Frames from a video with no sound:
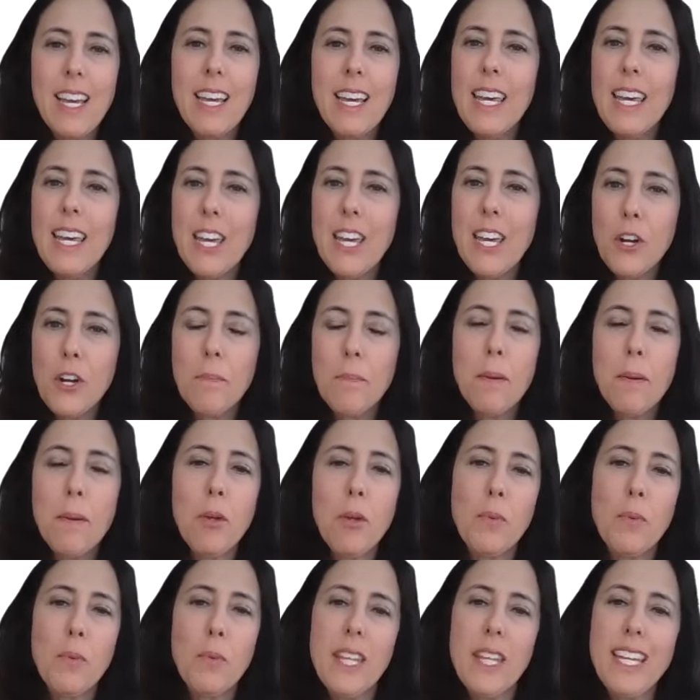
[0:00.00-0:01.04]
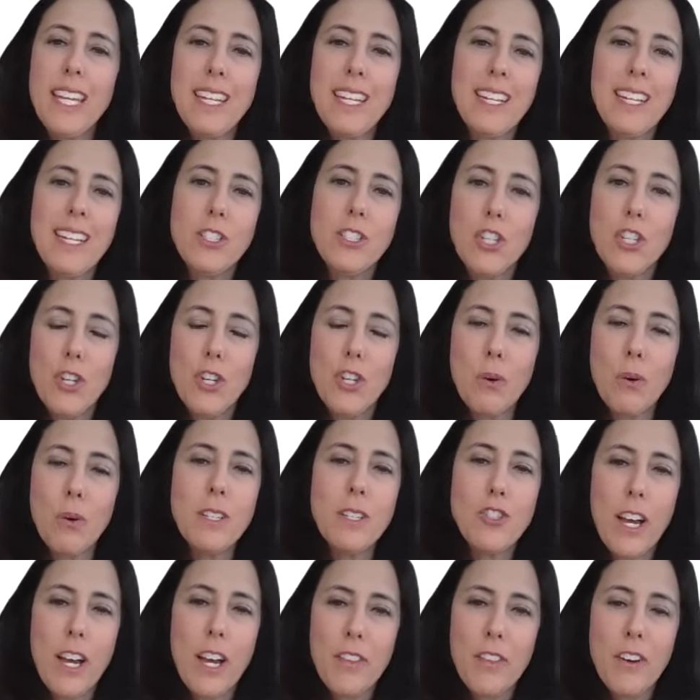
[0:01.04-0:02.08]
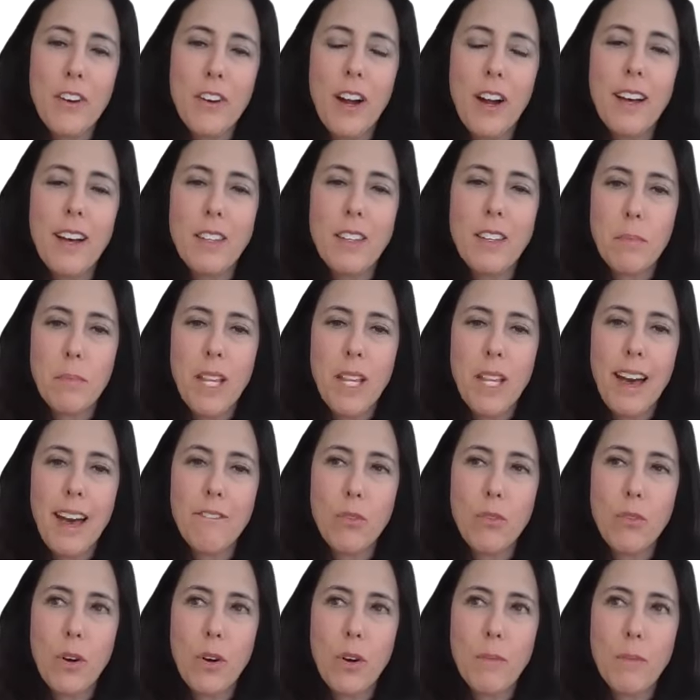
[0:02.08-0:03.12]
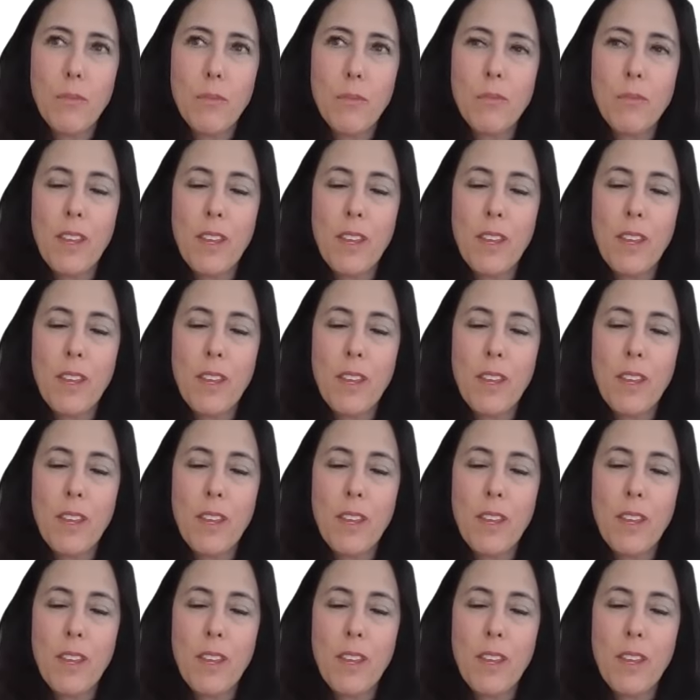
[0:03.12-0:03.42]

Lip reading: Here, people are really getting to know each other on the platform.